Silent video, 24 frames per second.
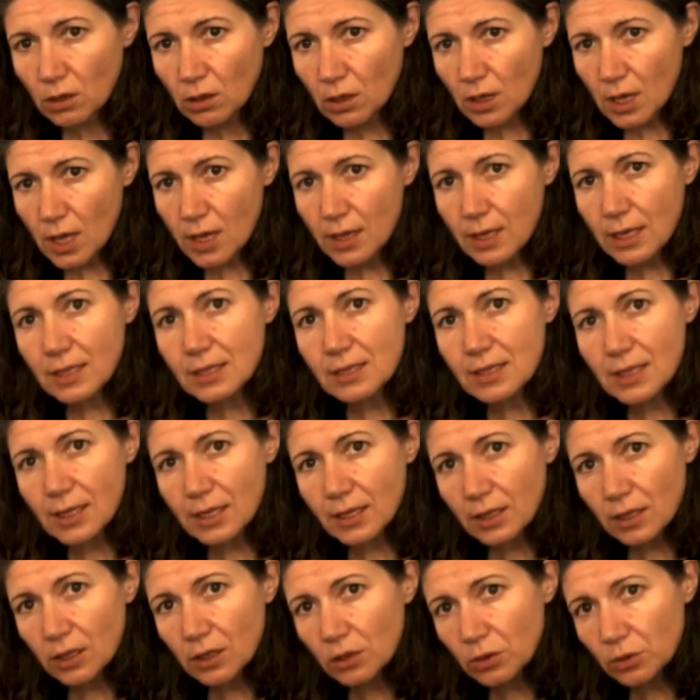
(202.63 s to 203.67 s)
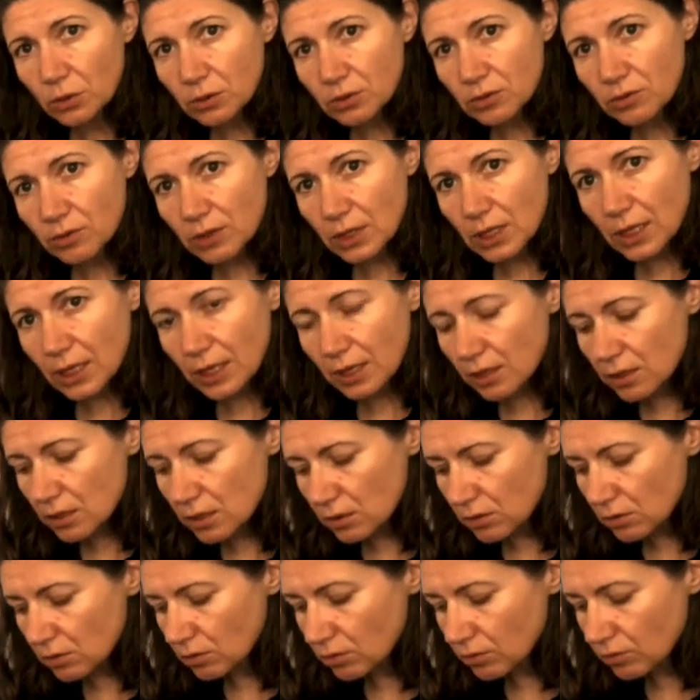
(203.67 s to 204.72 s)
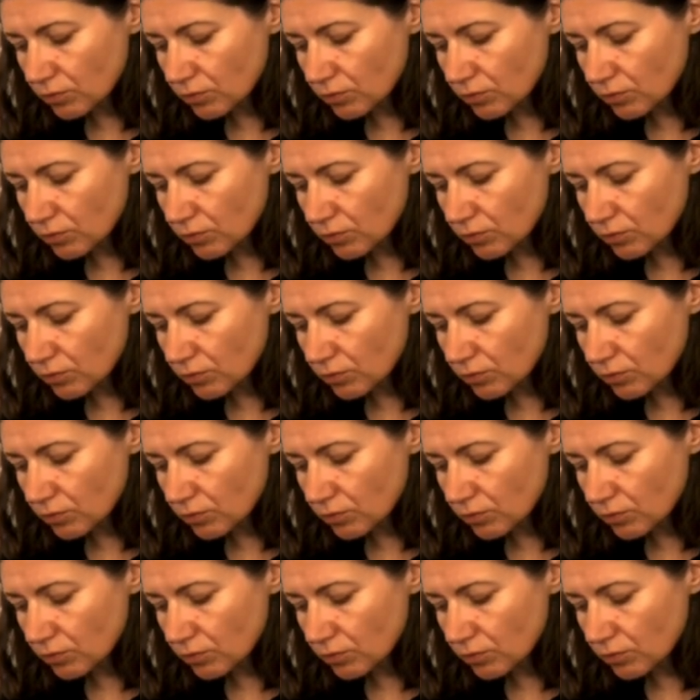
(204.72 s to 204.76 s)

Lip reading: And then taking hold of the heel,